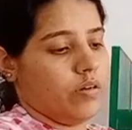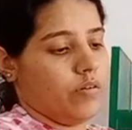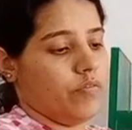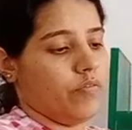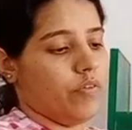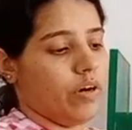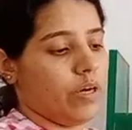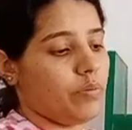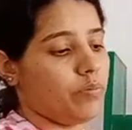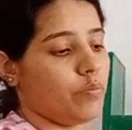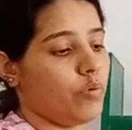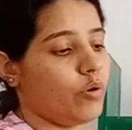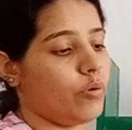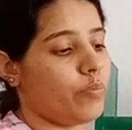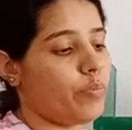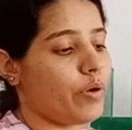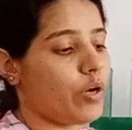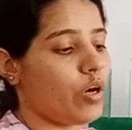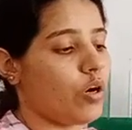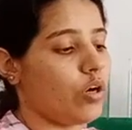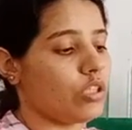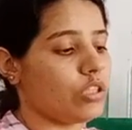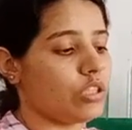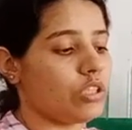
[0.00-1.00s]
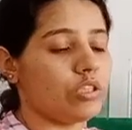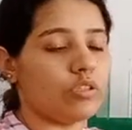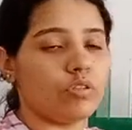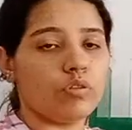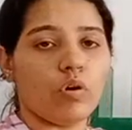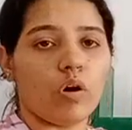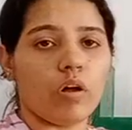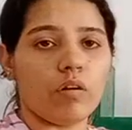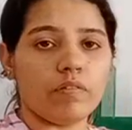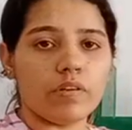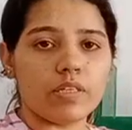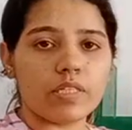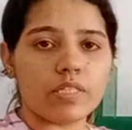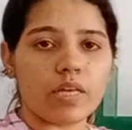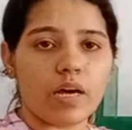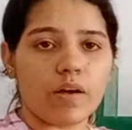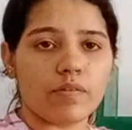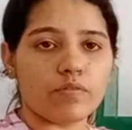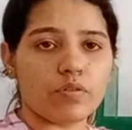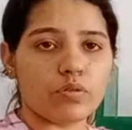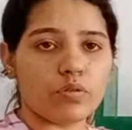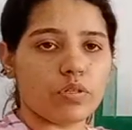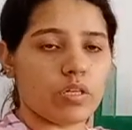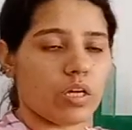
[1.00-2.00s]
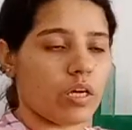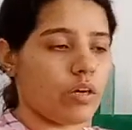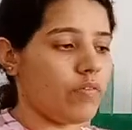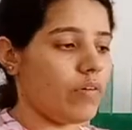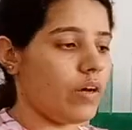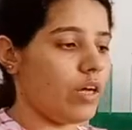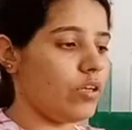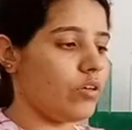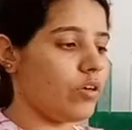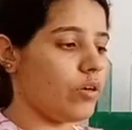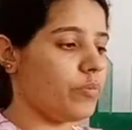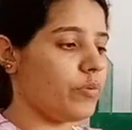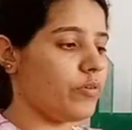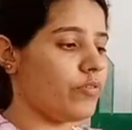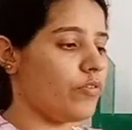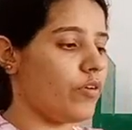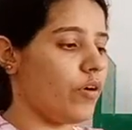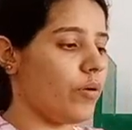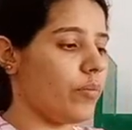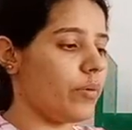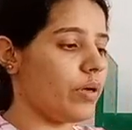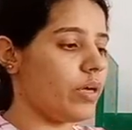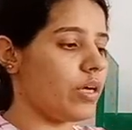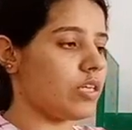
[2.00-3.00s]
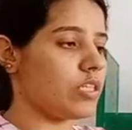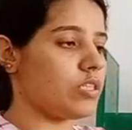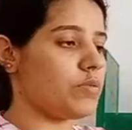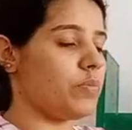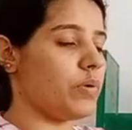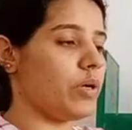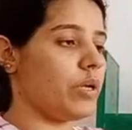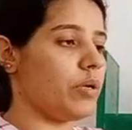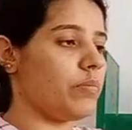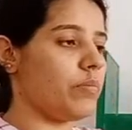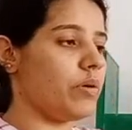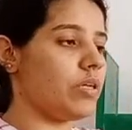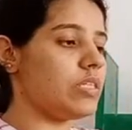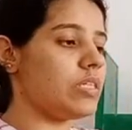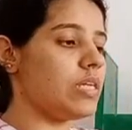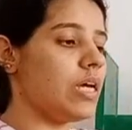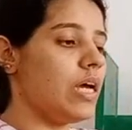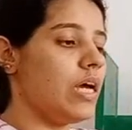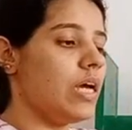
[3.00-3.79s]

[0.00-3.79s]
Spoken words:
one more precaution you always have to take while you are performing experiment: